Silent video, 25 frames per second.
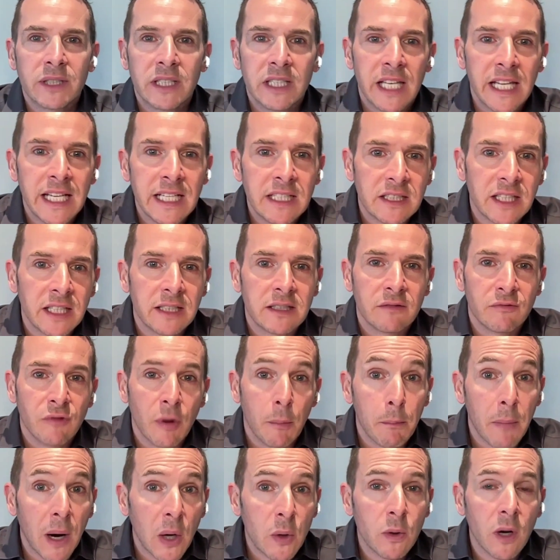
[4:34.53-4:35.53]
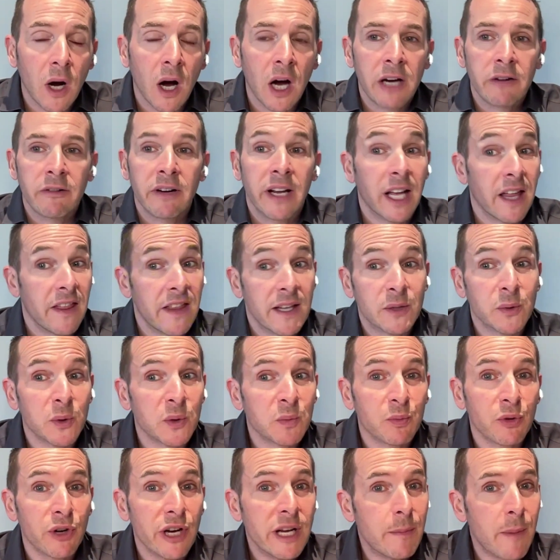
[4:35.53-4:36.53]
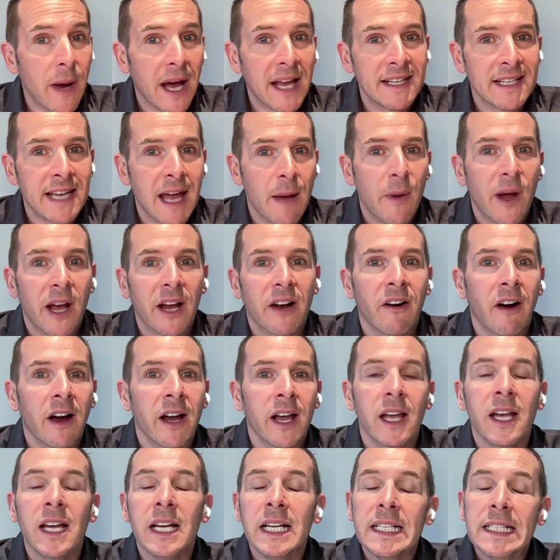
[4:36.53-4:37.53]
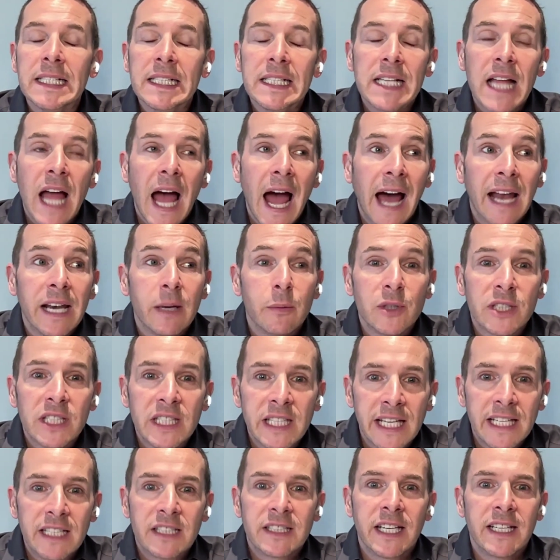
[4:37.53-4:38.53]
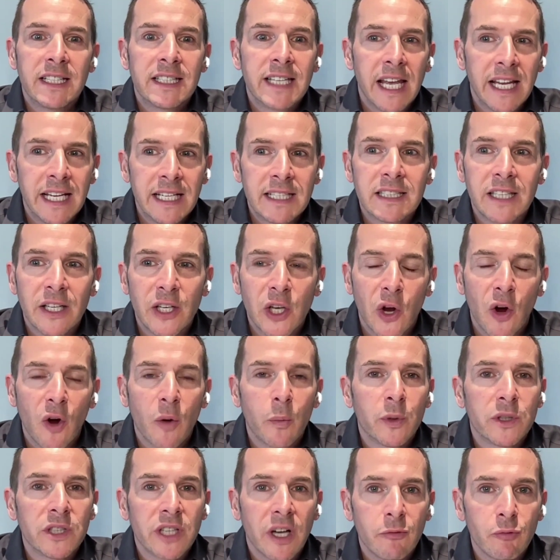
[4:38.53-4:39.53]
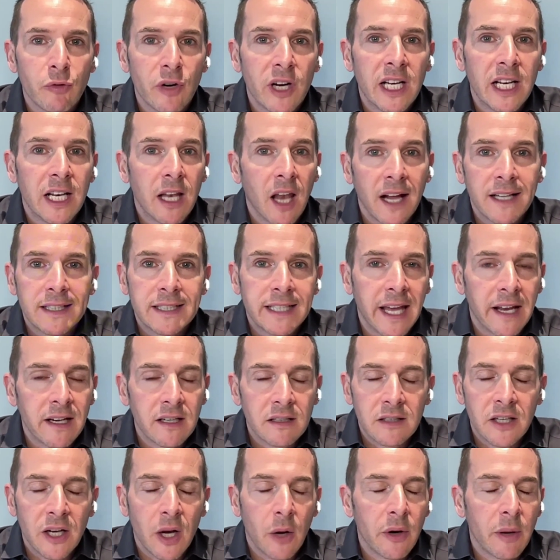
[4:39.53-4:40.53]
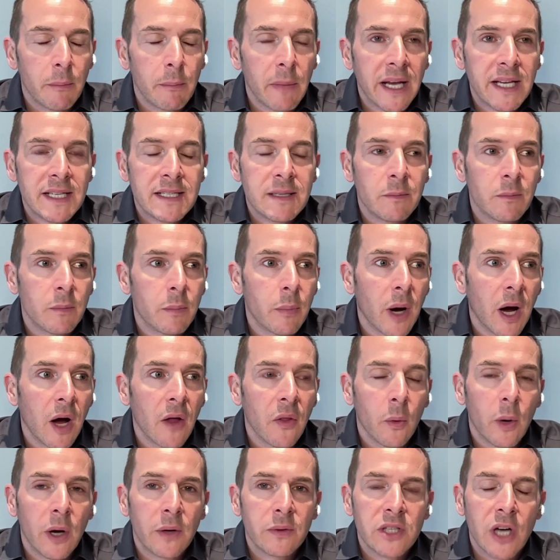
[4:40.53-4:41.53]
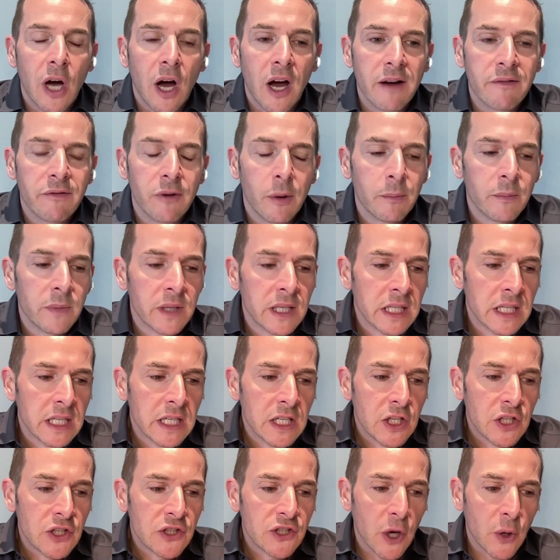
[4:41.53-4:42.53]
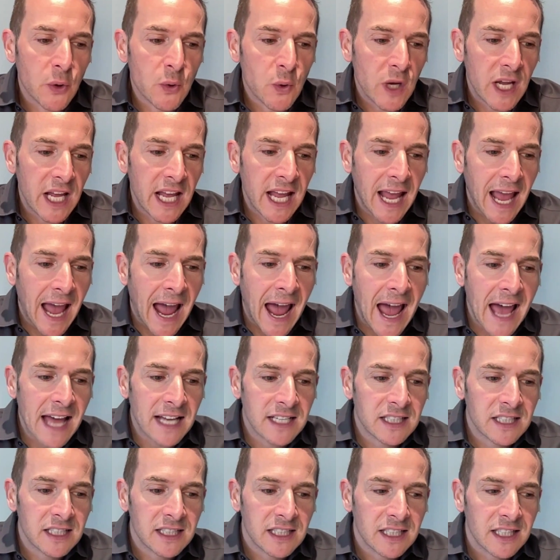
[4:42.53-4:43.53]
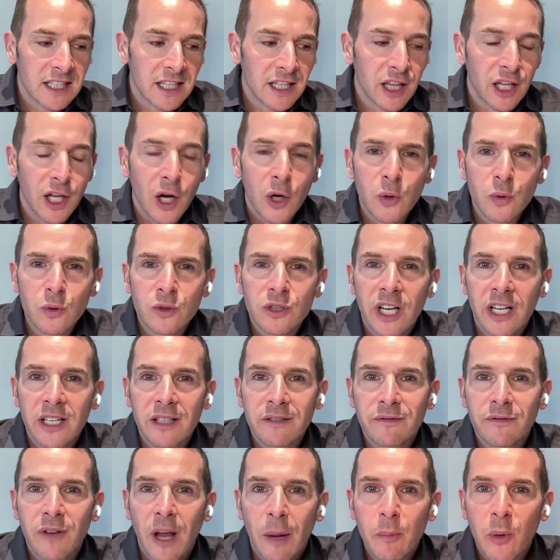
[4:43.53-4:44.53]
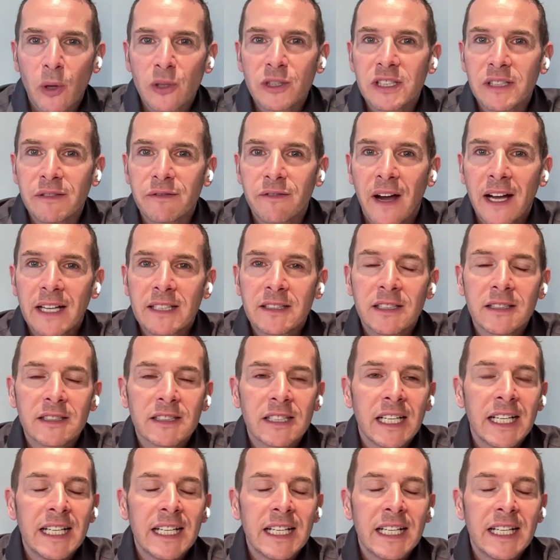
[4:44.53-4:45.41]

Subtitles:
niched into remote hiring, and this was pre-pandemic, right? And it was niched into Eastern Europe, which I really liked. Again, an amazing part of the world to hire from. So it had those kind of like positive factors,